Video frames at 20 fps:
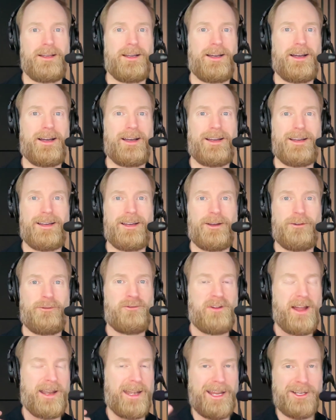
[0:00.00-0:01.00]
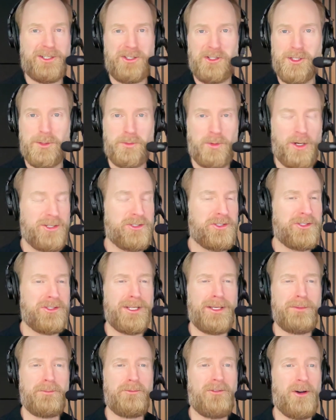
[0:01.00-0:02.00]
financial
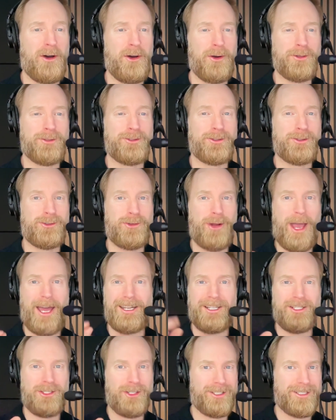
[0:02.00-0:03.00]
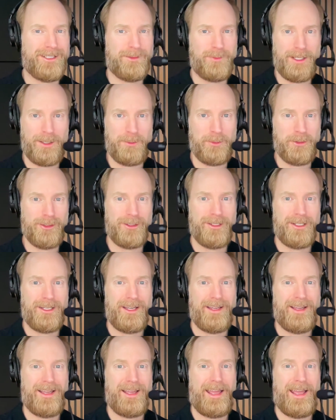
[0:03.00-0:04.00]
spreadsheet folks, strategist people.
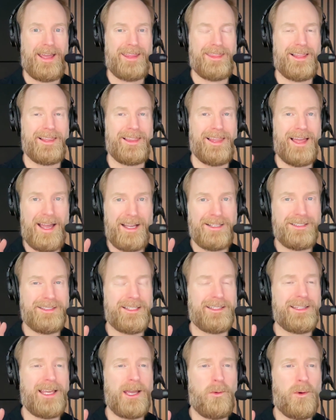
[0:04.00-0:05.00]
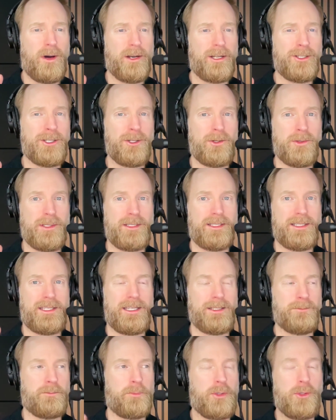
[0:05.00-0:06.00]
And the last thing they want to do is
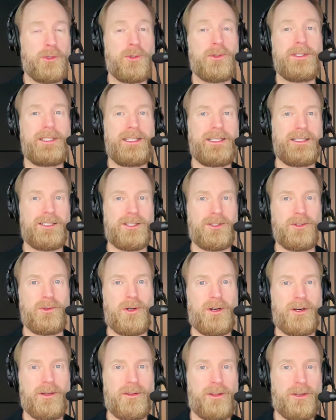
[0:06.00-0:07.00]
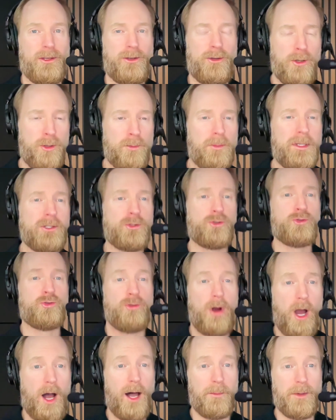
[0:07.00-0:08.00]
get pulled into all the human
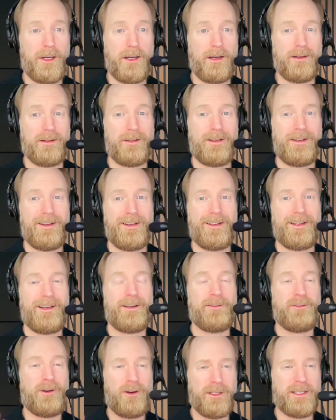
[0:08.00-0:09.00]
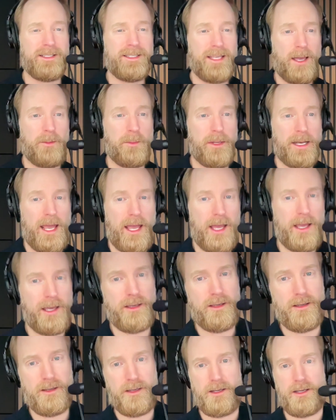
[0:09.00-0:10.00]
drama of all this.
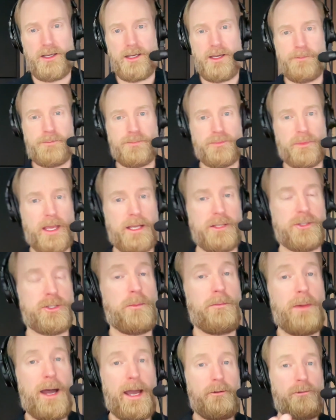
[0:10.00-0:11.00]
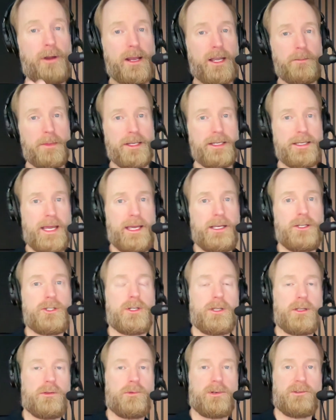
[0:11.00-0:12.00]
And so my
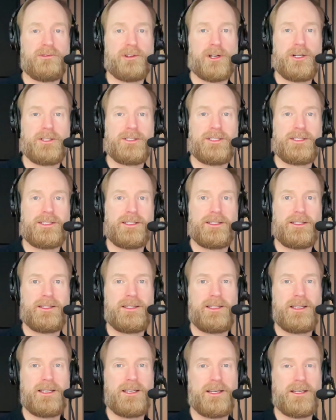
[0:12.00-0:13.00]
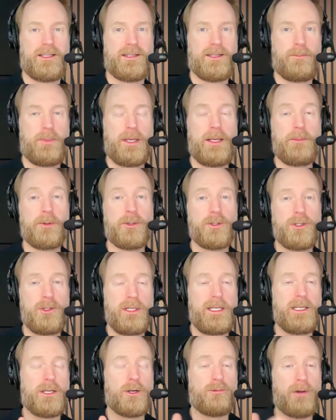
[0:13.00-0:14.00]
recommendation in regards to the people you
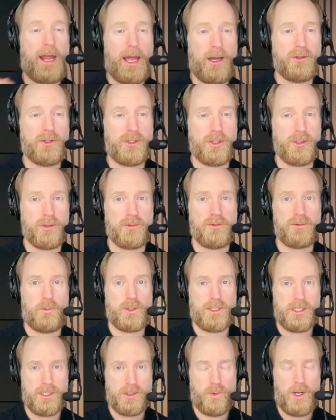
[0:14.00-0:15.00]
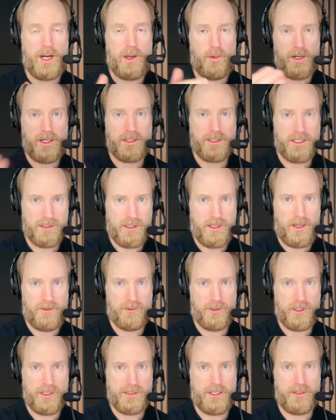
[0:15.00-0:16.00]
need around you, which is what I want to just
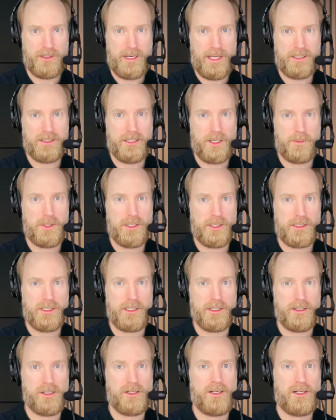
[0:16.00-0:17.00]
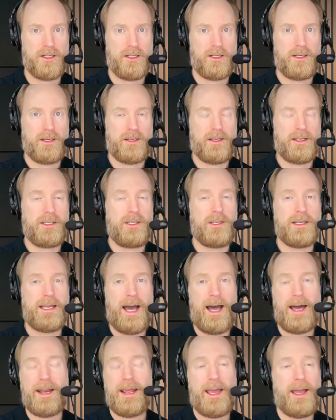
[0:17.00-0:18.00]
cover as our next subject here, you
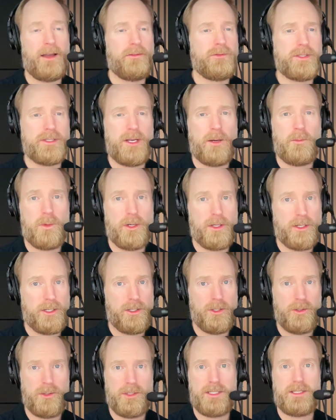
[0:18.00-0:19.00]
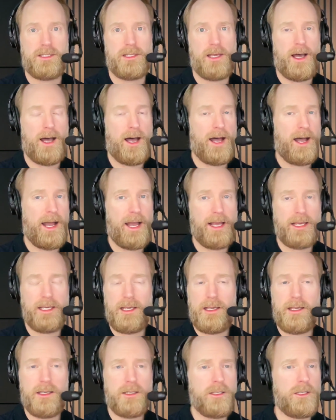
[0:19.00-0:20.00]
got to have someone who is the high
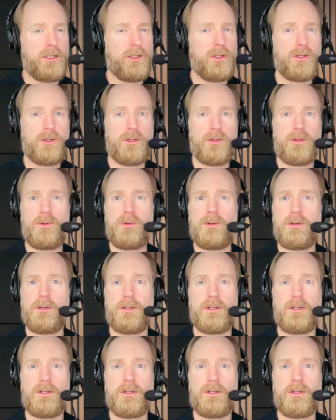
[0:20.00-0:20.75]
EQ,